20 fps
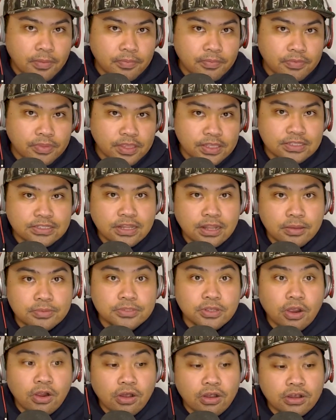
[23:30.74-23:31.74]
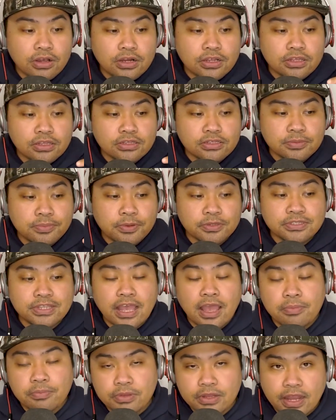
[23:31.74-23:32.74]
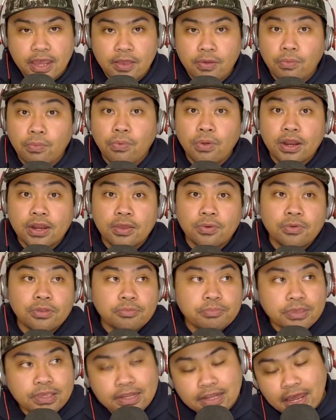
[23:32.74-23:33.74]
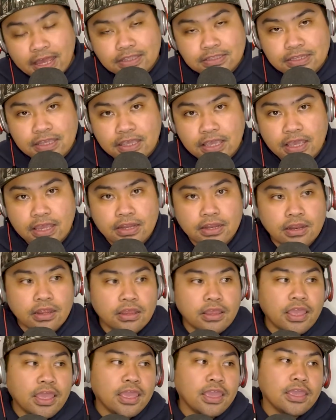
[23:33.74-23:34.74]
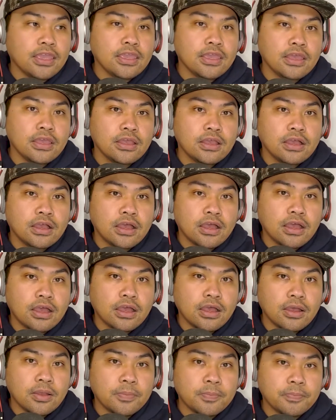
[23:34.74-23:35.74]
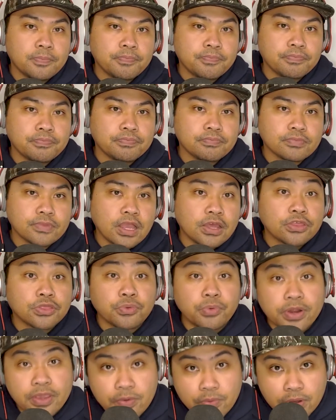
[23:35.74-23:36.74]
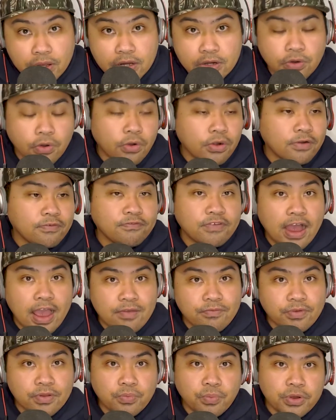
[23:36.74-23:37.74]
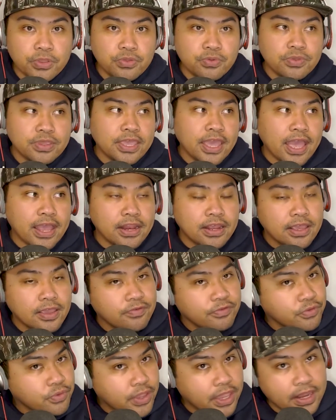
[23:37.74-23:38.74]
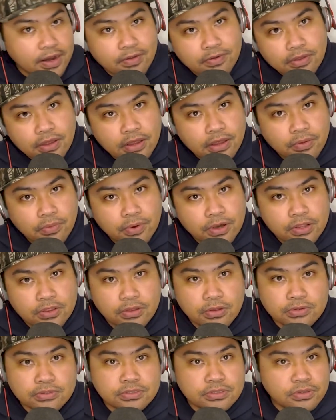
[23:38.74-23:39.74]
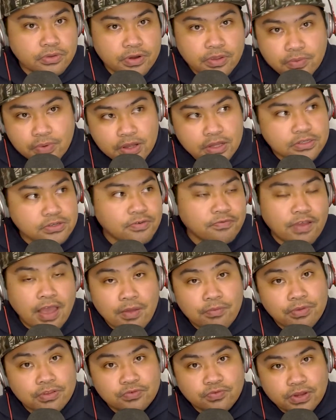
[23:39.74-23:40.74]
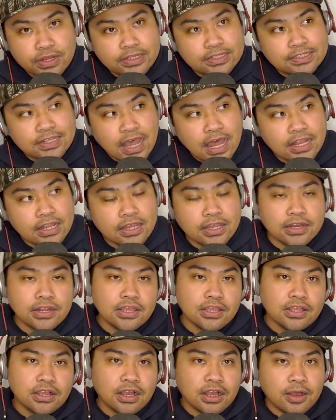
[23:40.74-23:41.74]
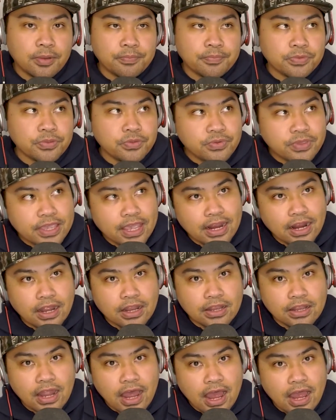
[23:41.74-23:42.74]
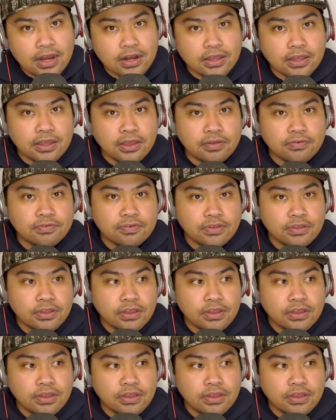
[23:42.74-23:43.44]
these clubs are supposed to emulate what it would be like to hit a 3-wood or a 5-wood, where you get, if you hit one of those 3-woods or 5-woods really solid, you get a lot of